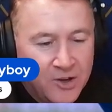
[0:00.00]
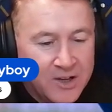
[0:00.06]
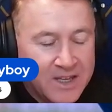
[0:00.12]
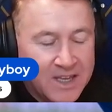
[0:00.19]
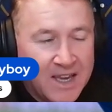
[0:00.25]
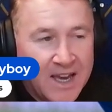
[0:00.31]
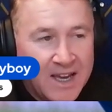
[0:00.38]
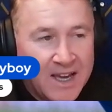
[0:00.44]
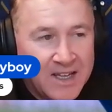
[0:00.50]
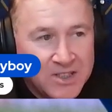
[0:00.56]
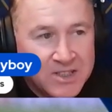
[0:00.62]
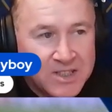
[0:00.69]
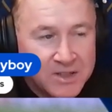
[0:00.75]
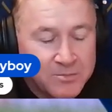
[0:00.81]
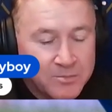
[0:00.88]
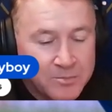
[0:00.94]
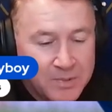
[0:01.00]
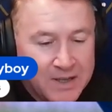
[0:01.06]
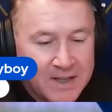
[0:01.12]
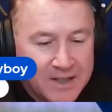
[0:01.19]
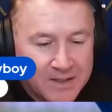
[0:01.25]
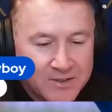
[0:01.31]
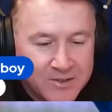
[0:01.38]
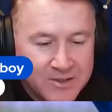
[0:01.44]
No, he catches him,
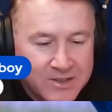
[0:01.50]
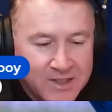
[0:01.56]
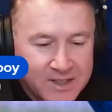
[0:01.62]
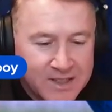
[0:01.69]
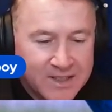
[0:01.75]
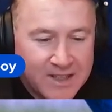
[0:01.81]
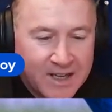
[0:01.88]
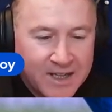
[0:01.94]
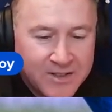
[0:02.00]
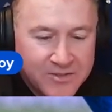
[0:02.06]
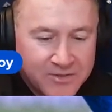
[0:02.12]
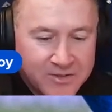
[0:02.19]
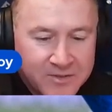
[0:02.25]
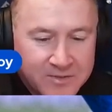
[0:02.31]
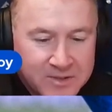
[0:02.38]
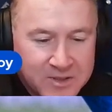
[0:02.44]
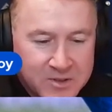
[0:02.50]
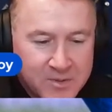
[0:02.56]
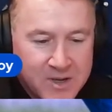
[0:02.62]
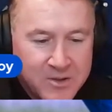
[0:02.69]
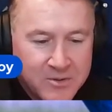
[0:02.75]
but it looks like a dive as well.